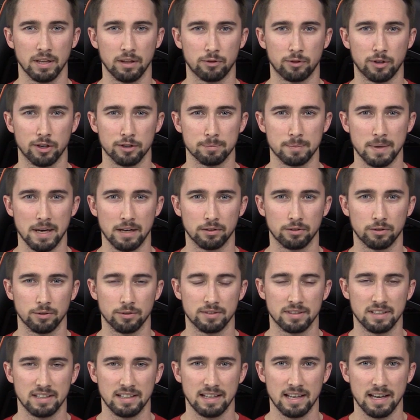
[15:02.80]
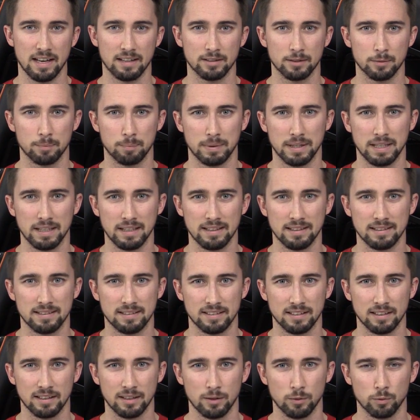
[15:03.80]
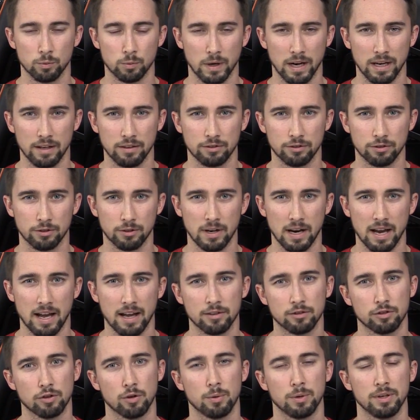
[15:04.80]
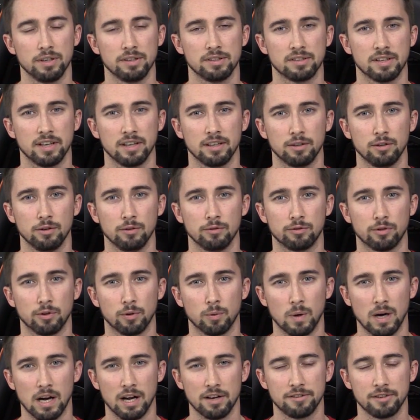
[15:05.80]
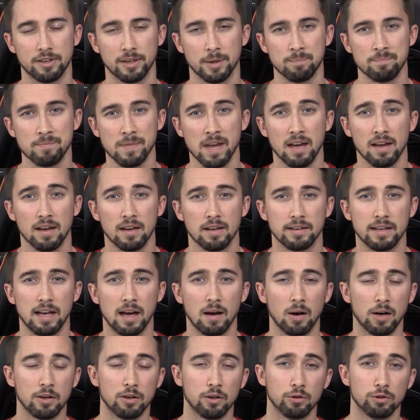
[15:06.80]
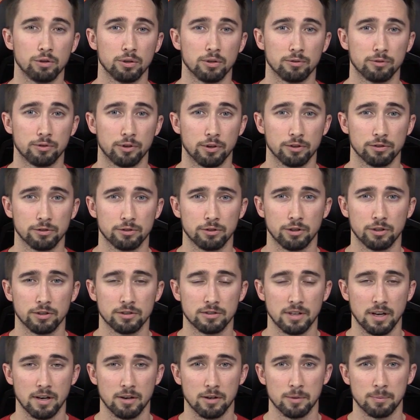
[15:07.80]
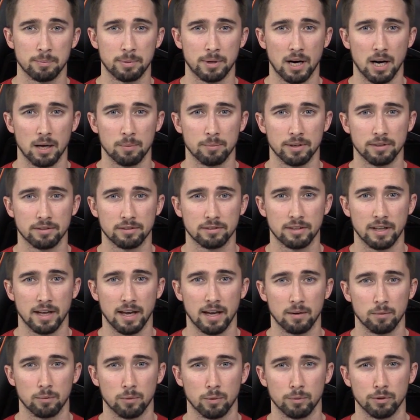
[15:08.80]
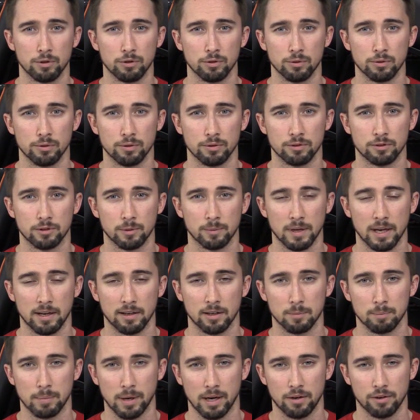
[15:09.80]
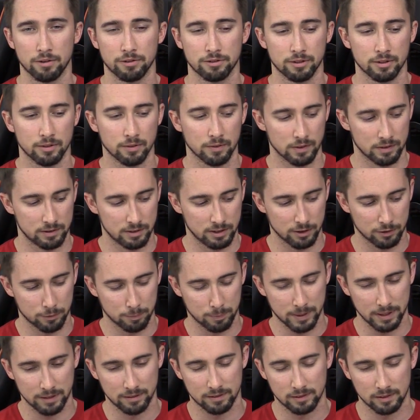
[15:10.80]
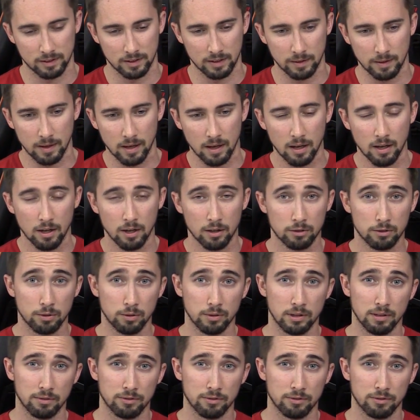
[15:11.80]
Thrustmaster TS-PC Racer. As always, thank you for watching. Now, I know during the first look, Darren promised that we'll be doing some kind of comparison of the TS-PC to the